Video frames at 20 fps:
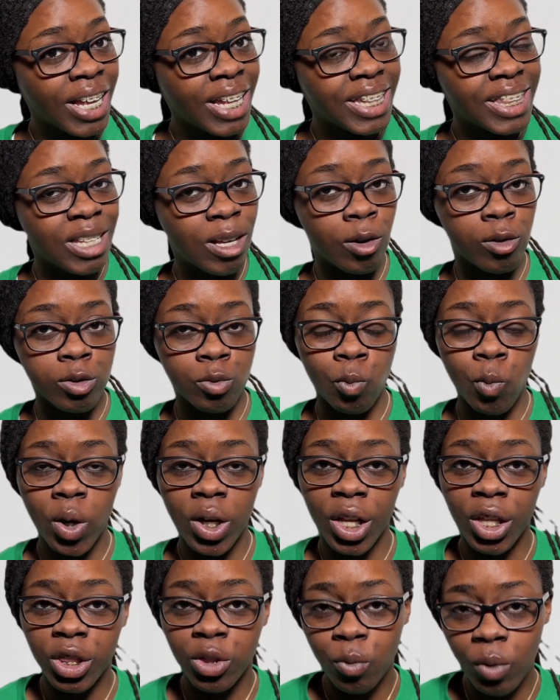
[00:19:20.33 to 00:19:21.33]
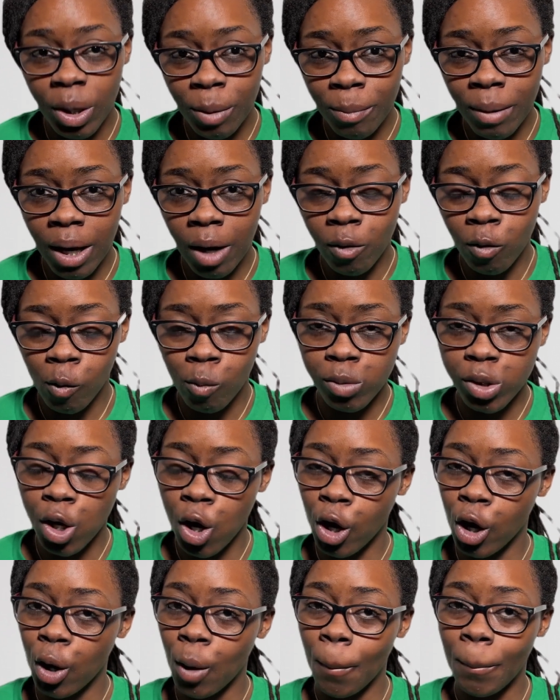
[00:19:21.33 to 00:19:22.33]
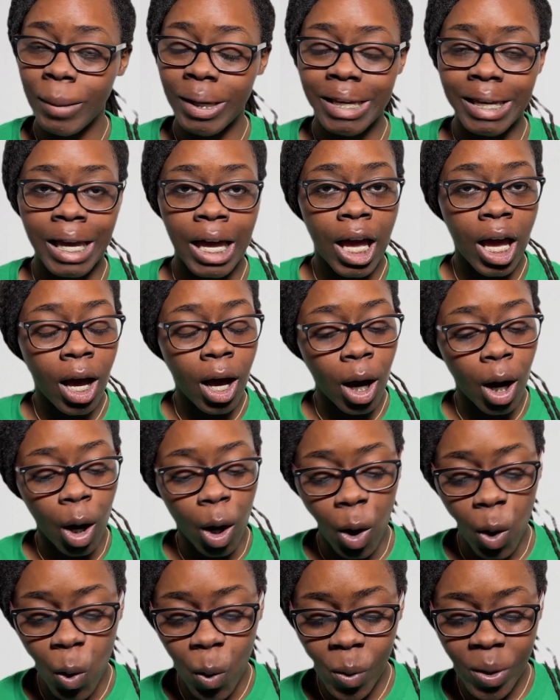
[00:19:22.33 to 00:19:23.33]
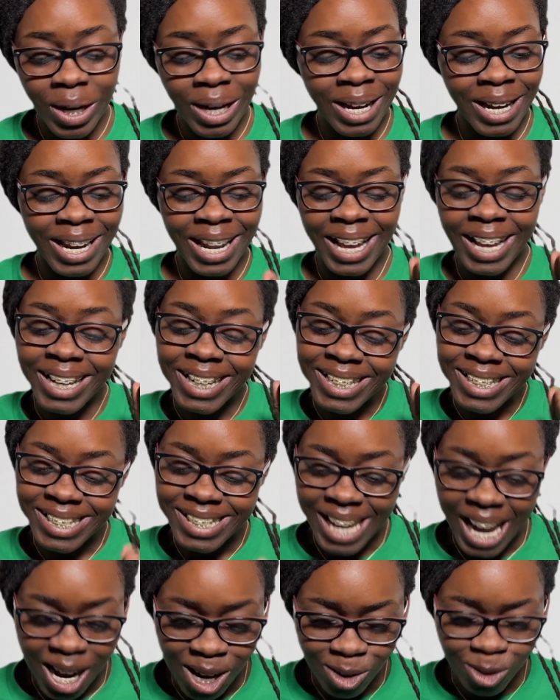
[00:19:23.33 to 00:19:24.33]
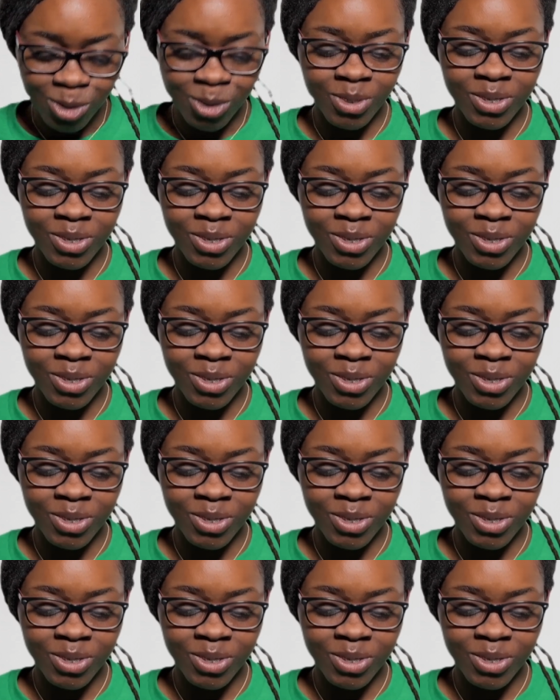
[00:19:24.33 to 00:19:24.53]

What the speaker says: those 1 and 3 bedrooms are going to be holding it down.